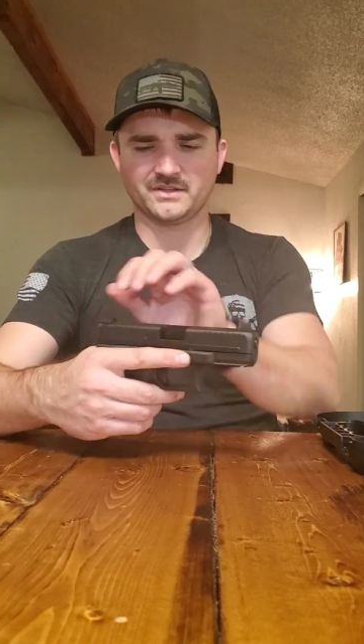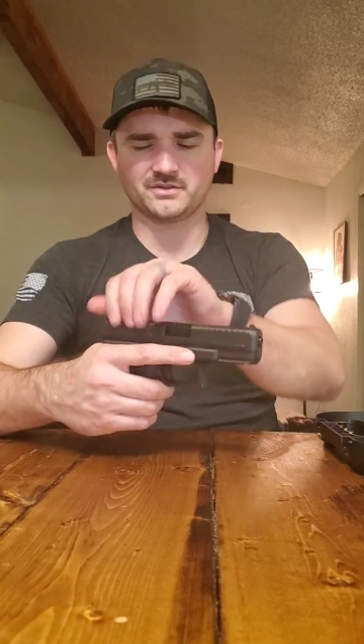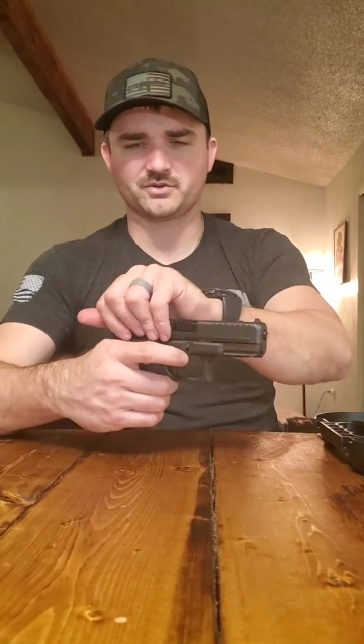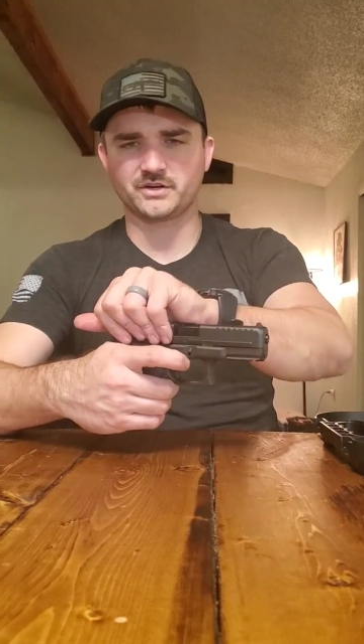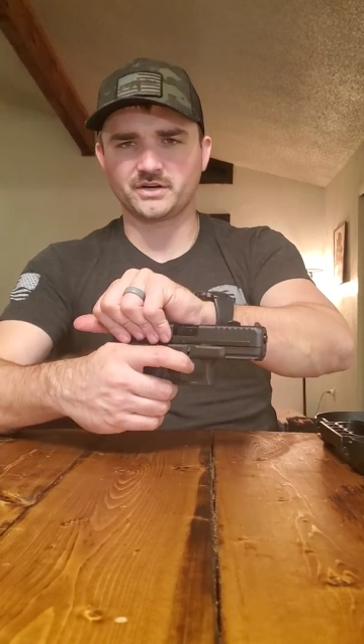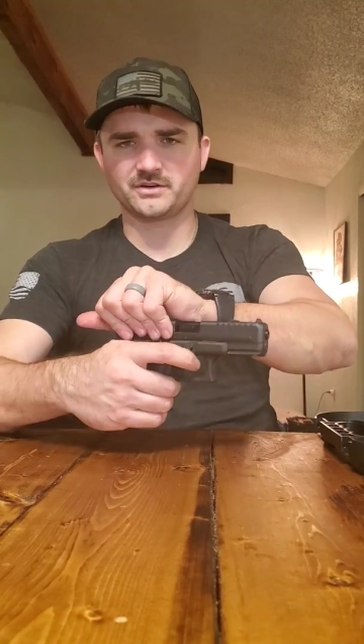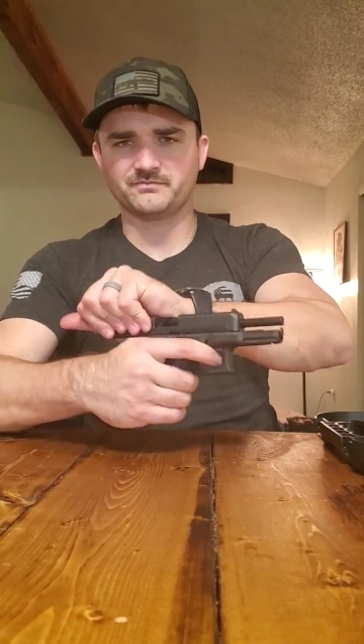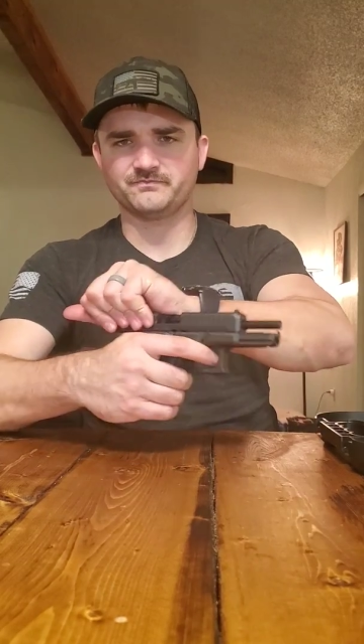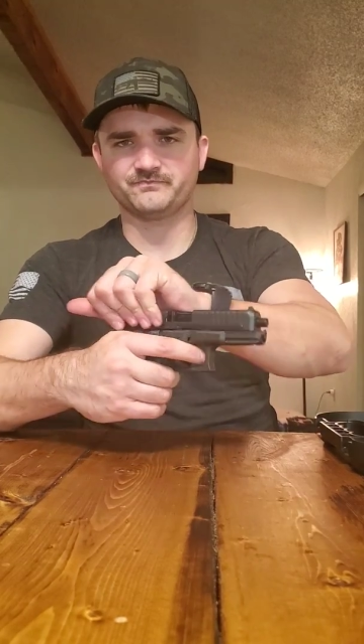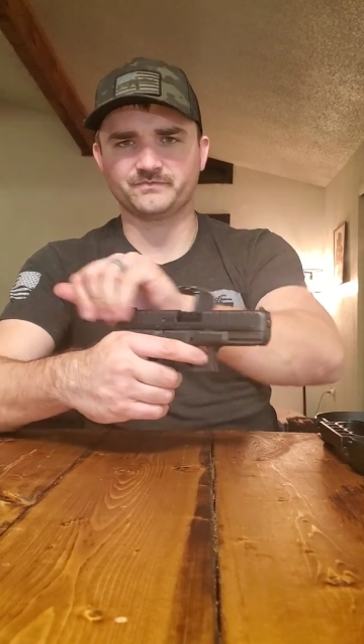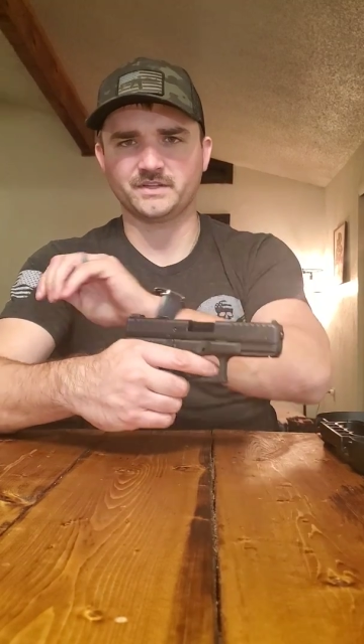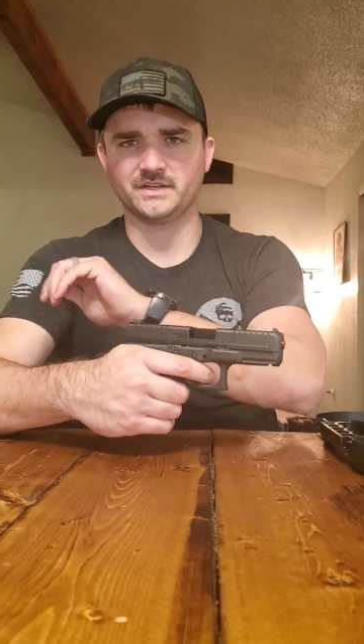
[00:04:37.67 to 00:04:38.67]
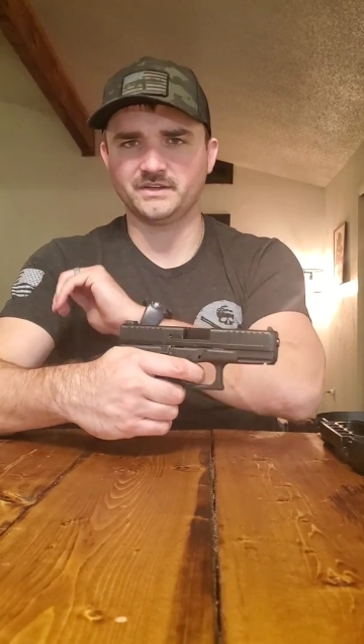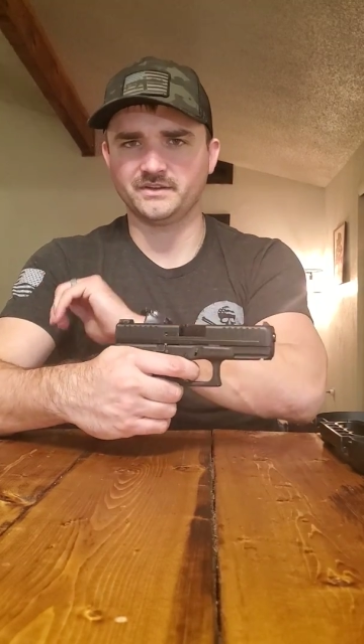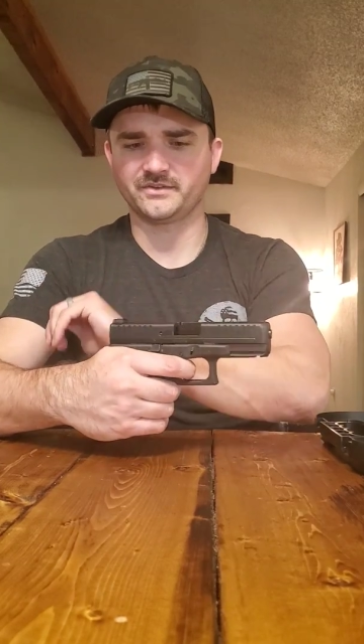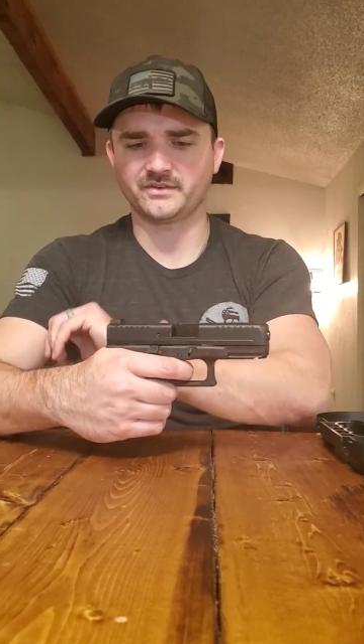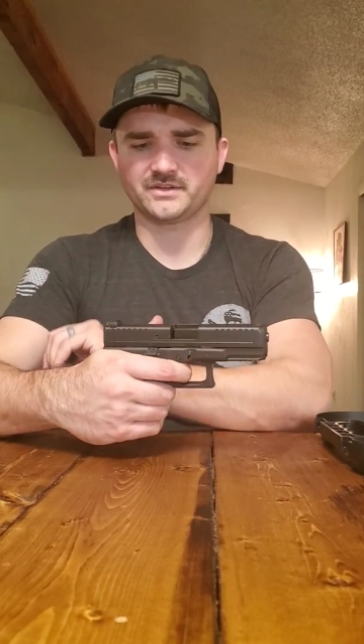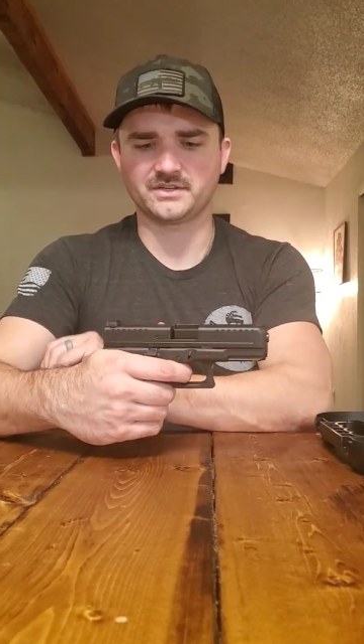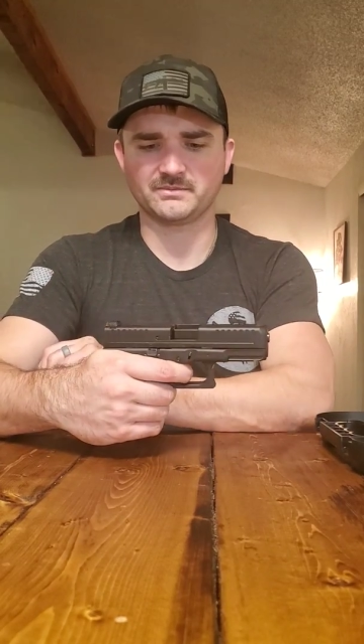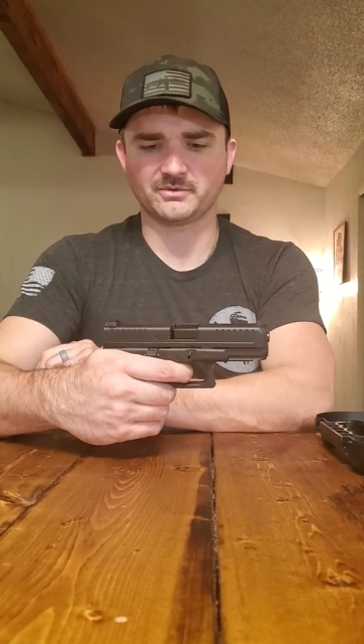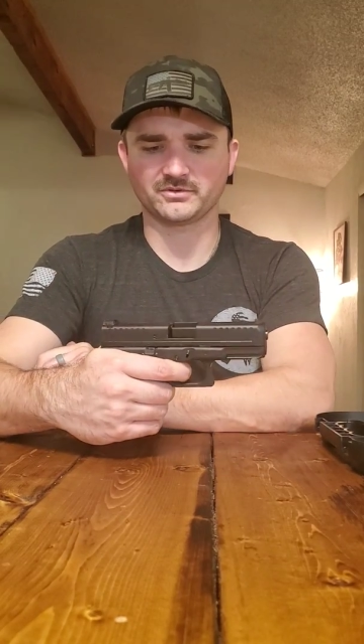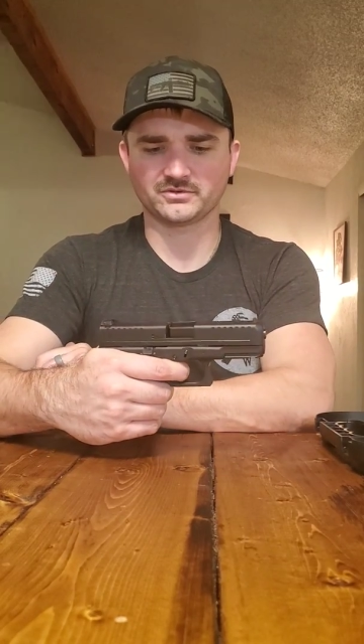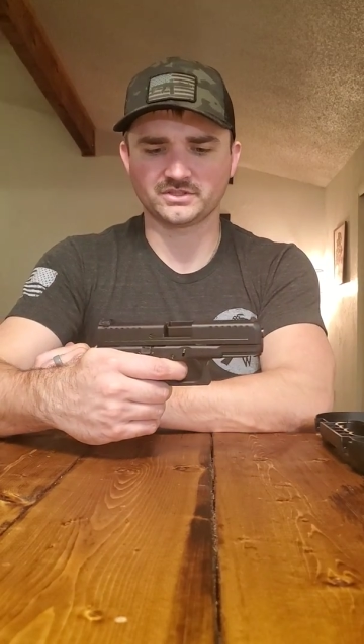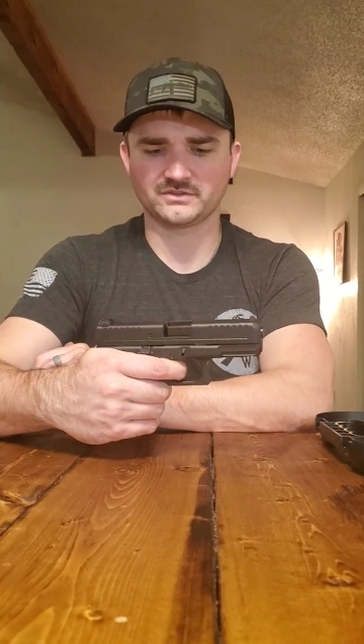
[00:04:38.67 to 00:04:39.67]
Trigger is a
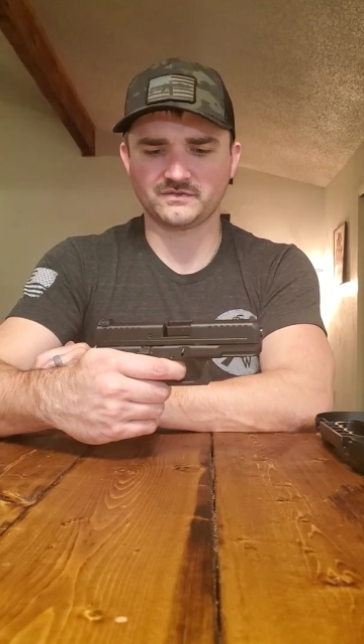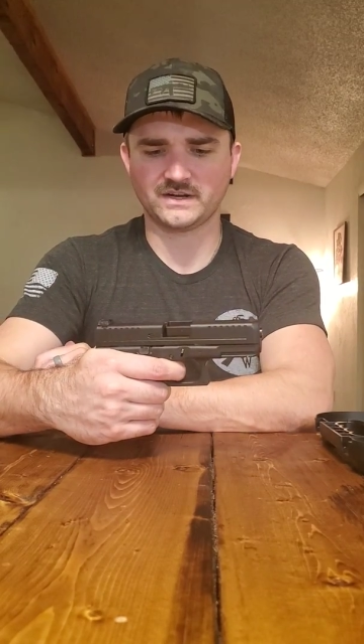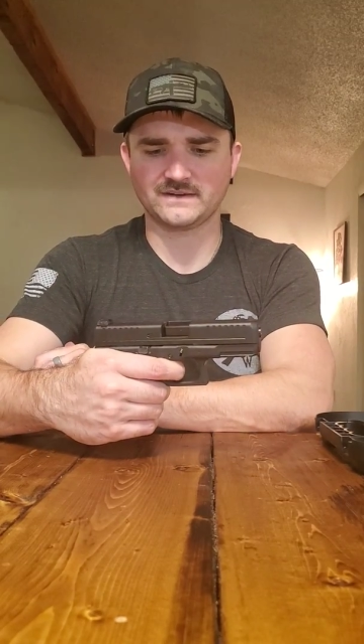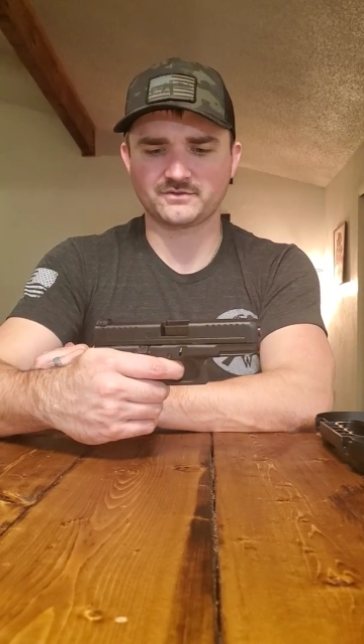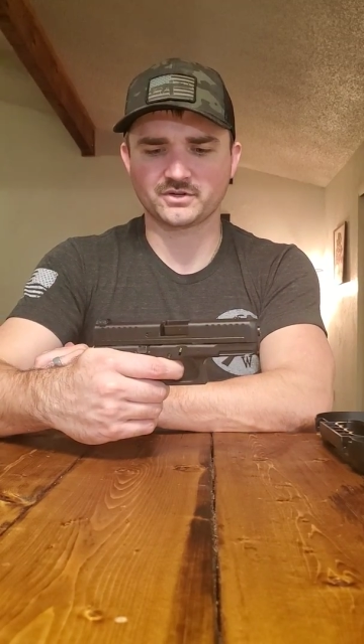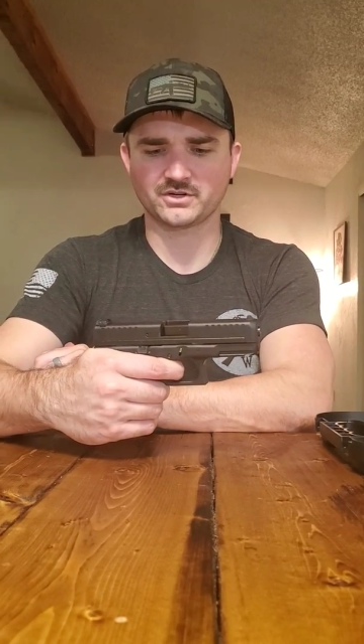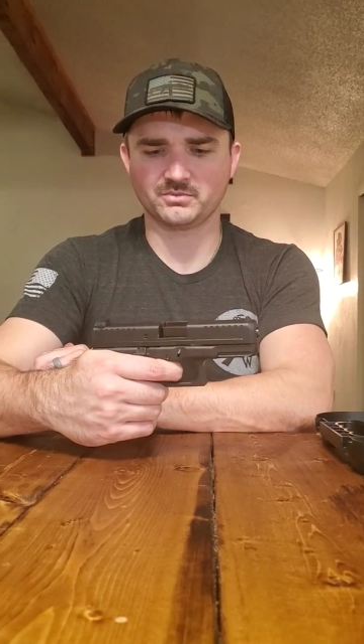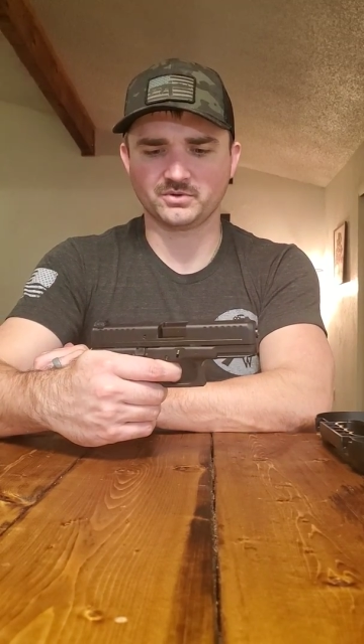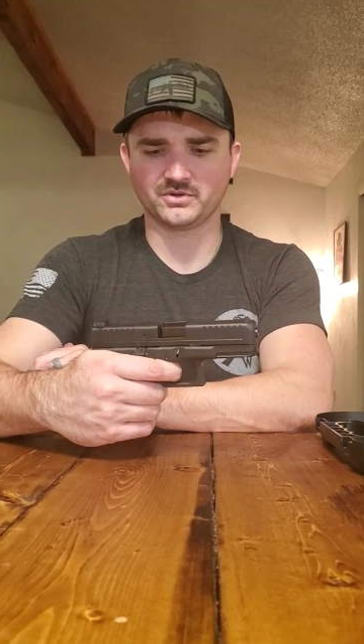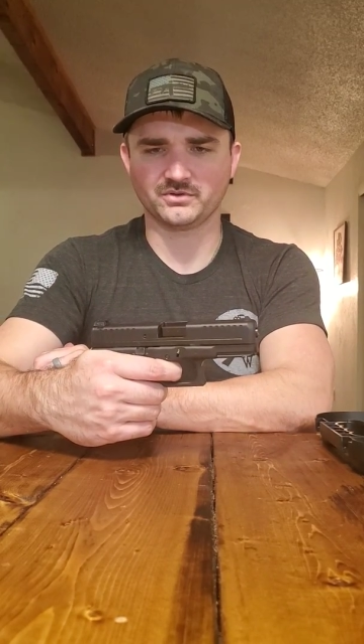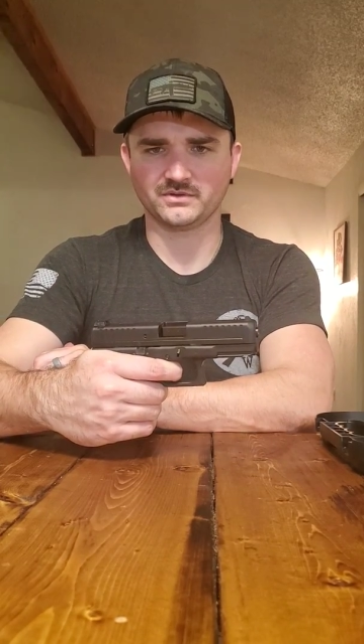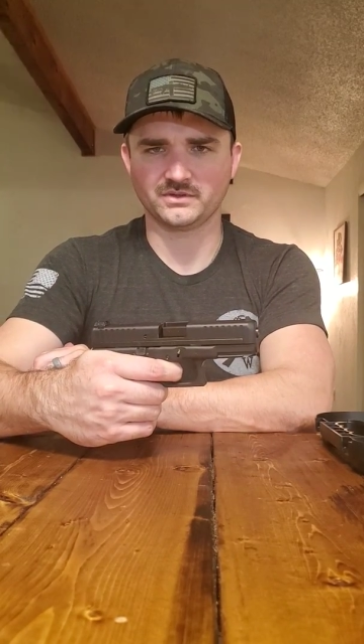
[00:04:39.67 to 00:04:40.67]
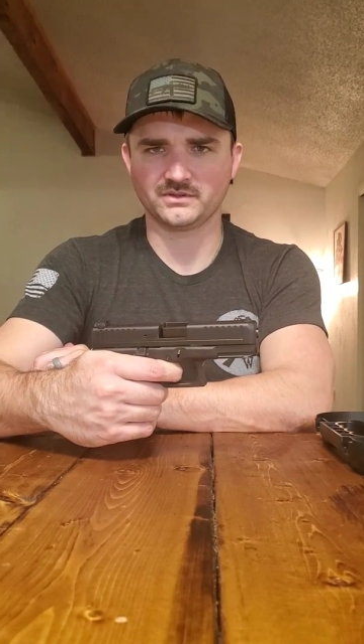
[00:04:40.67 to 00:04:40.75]
typical Gen 5 trigger pull.